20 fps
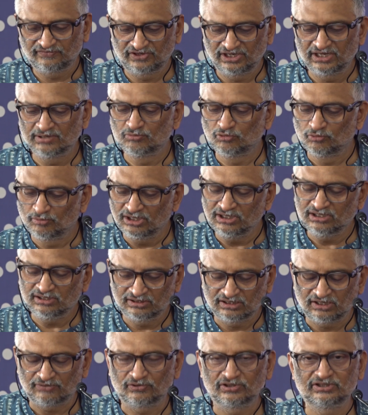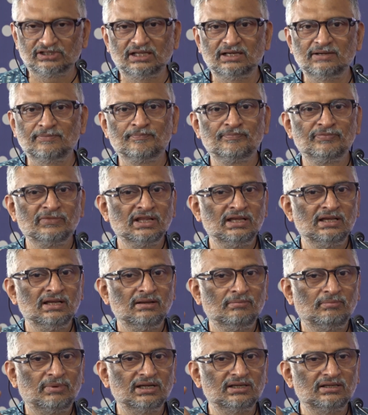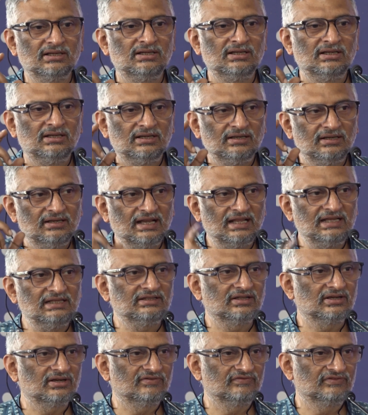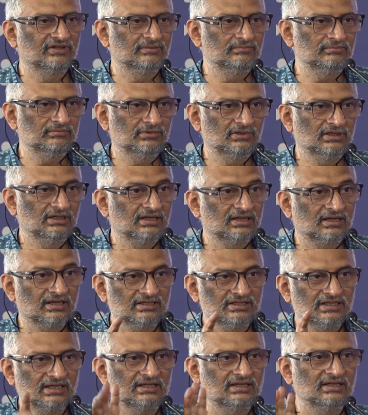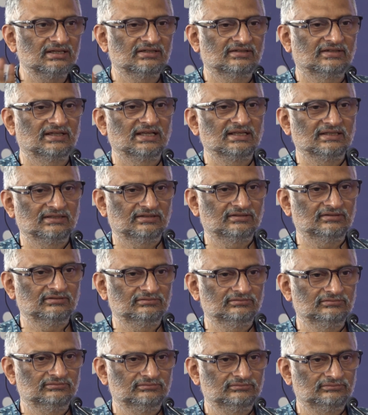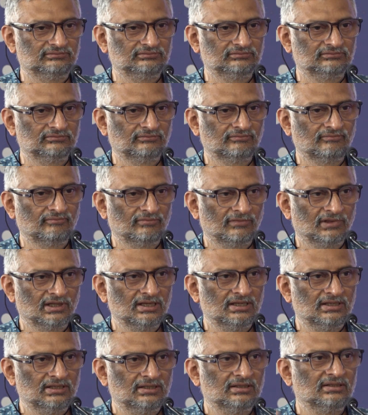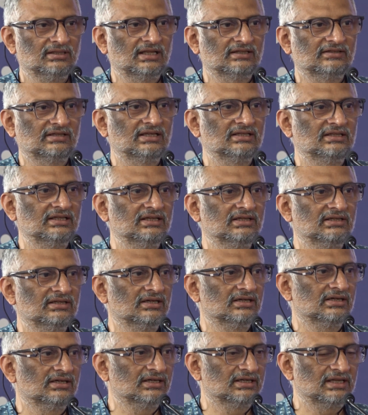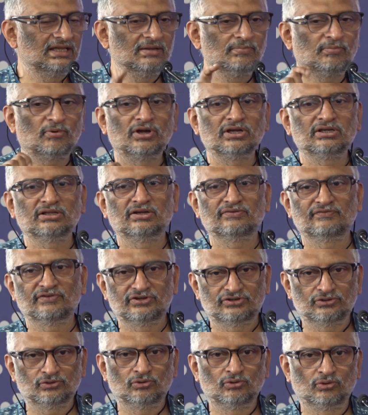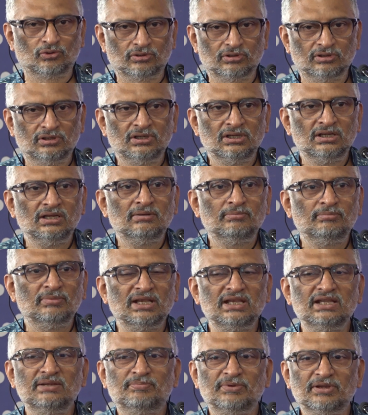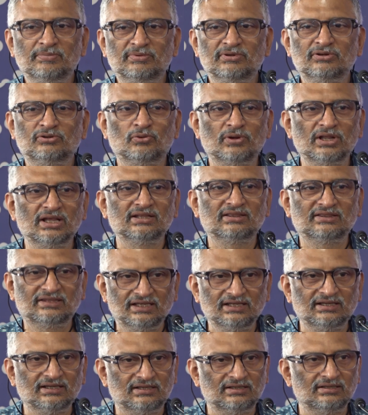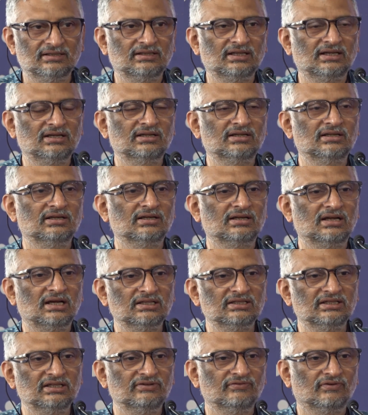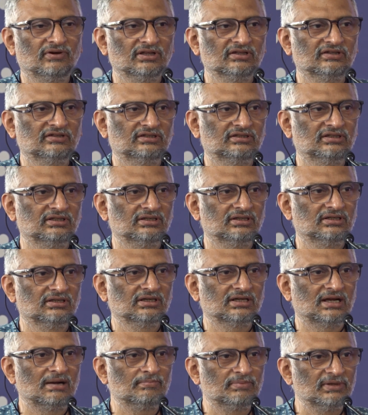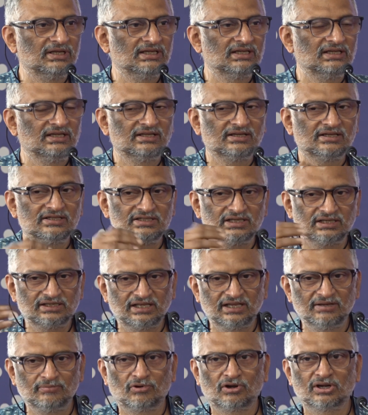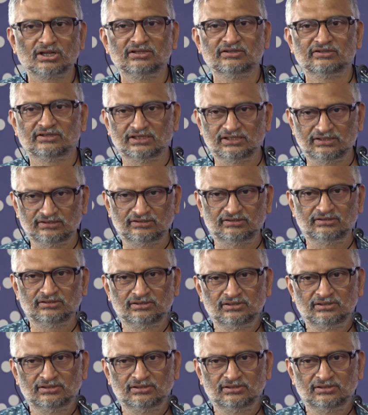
freedom movement that was there, but neither of them rejected science. That's, I think, a key point that we should note. Many people today think that Gandhi was completely rejecting modern science.